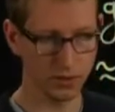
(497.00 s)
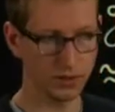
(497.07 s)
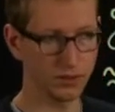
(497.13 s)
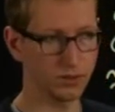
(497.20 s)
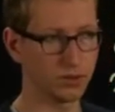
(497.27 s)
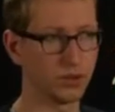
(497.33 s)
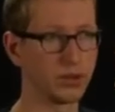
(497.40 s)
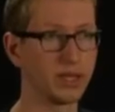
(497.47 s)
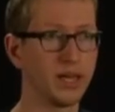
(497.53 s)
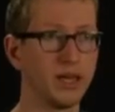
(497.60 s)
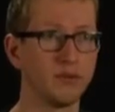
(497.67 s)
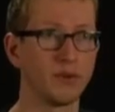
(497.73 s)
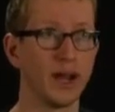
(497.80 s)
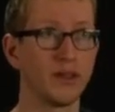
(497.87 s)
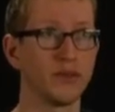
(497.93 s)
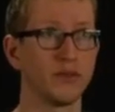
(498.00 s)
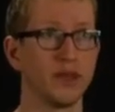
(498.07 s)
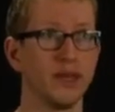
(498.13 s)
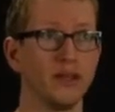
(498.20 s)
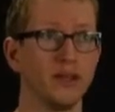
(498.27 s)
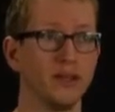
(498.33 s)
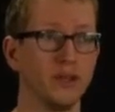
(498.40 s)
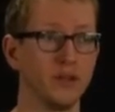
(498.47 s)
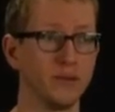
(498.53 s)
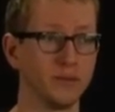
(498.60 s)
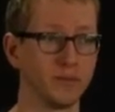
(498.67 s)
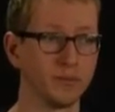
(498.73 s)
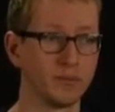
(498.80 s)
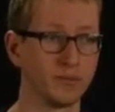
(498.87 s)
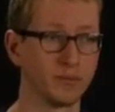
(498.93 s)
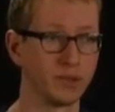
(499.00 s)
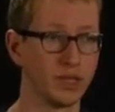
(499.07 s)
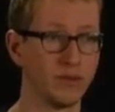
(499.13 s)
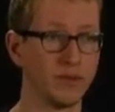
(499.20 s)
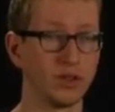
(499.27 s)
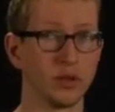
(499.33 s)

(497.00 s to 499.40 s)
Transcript: So again, rather than giving